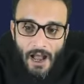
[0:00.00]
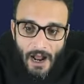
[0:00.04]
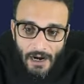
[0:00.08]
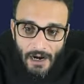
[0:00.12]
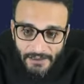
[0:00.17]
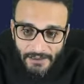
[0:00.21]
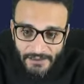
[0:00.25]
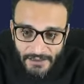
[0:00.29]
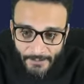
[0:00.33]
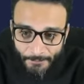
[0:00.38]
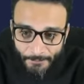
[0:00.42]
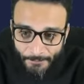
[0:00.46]

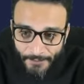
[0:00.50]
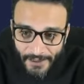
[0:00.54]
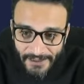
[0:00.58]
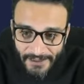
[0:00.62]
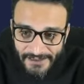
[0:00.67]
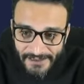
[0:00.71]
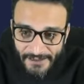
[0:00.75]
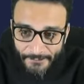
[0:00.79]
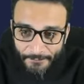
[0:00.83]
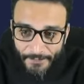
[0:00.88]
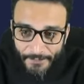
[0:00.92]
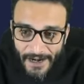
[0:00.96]
Under the
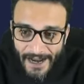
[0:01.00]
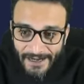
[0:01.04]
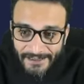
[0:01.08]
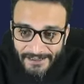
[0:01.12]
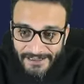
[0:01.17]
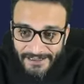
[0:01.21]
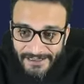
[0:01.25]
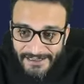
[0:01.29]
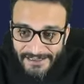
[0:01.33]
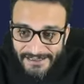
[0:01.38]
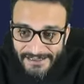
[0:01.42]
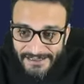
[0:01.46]
present
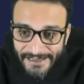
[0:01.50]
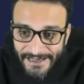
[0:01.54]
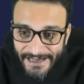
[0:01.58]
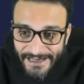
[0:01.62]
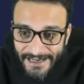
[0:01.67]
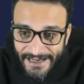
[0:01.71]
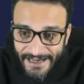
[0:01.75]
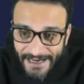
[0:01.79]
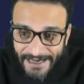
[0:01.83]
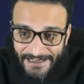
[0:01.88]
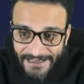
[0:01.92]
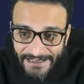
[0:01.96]
practice,
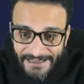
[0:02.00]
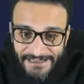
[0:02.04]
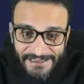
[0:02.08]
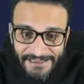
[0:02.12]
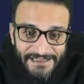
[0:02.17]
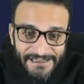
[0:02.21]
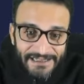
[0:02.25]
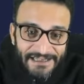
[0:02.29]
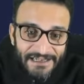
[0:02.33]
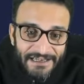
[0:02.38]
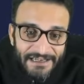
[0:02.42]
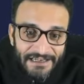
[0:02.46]
it
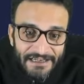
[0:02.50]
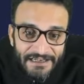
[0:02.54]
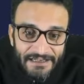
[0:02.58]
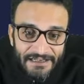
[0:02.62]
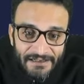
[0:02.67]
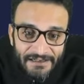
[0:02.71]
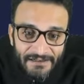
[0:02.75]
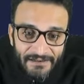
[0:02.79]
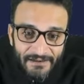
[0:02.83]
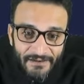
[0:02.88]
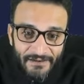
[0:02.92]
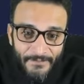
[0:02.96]
is
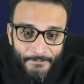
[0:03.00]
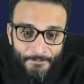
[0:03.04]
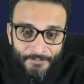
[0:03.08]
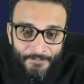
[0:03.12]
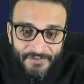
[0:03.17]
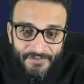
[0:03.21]
clear